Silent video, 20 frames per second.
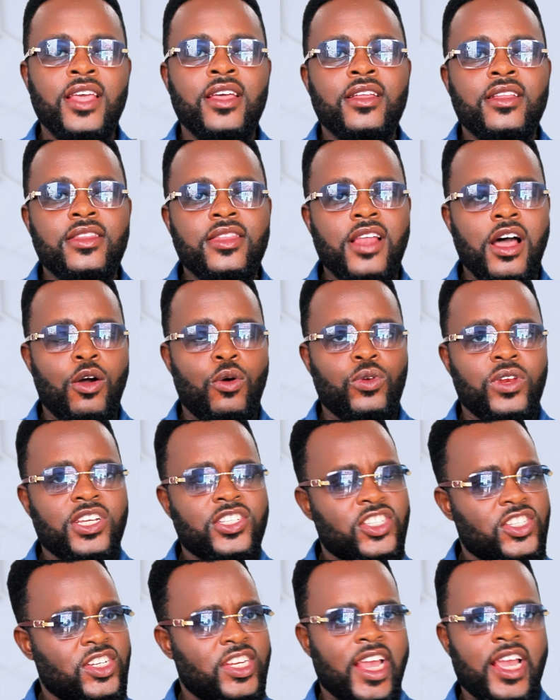Now,
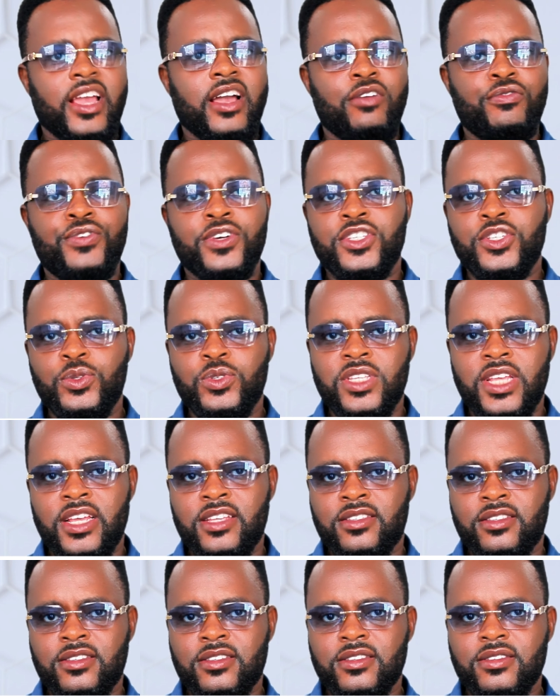let's take a first use
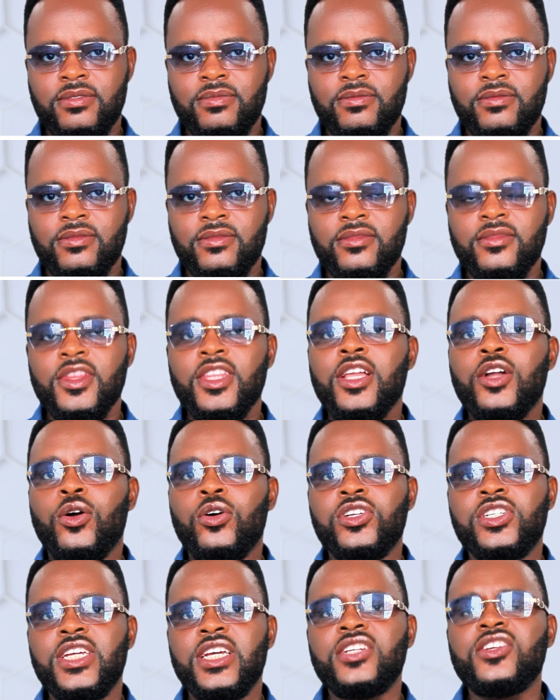case,
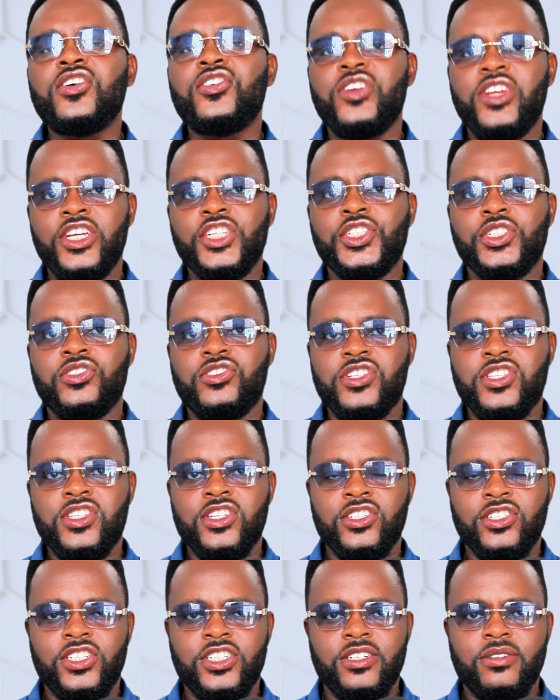content creation
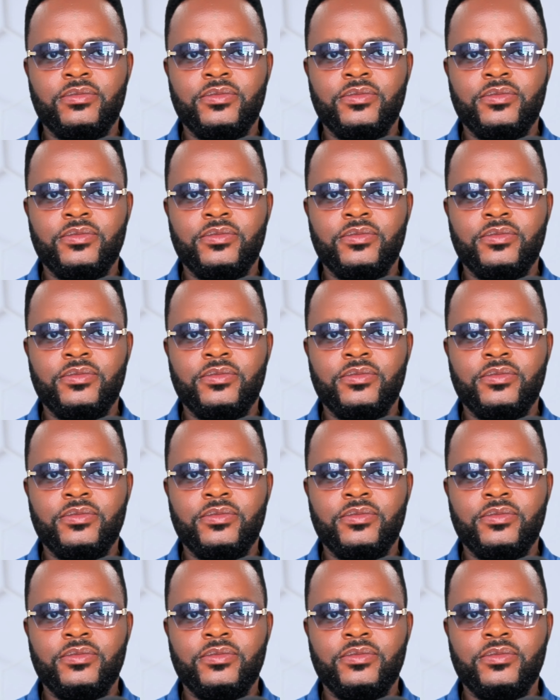research.